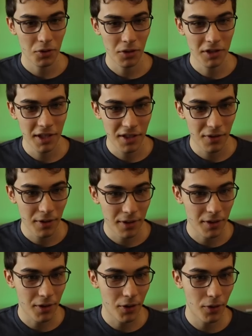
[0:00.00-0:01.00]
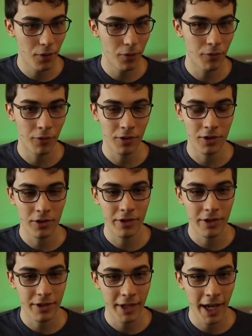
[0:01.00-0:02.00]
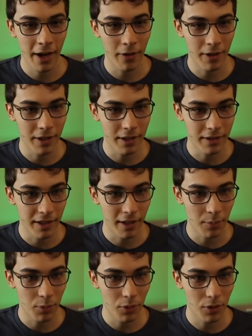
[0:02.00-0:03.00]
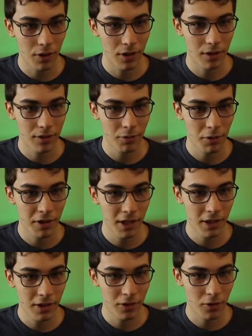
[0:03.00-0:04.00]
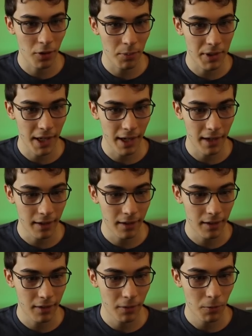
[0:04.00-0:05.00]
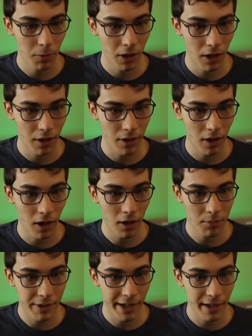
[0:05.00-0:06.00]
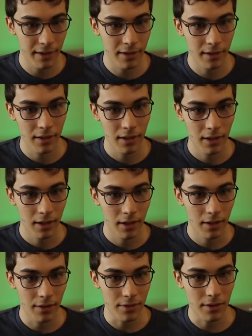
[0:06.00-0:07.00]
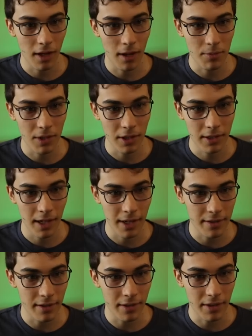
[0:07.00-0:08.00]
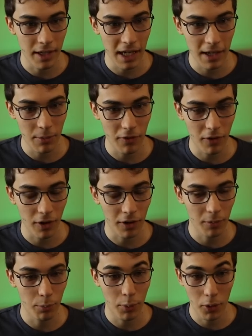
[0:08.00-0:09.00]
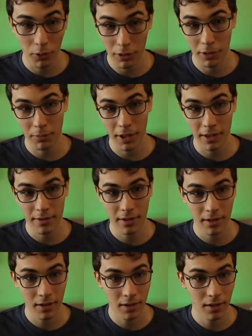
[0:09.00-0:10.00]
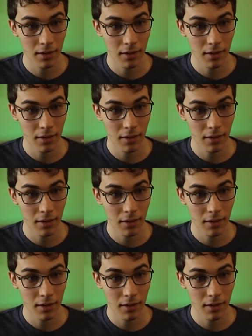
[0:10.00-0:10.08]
So let's take a look at the code for just this counting example. So I see a script tag. We got an object. And this object has a name of our component, I'm guessing.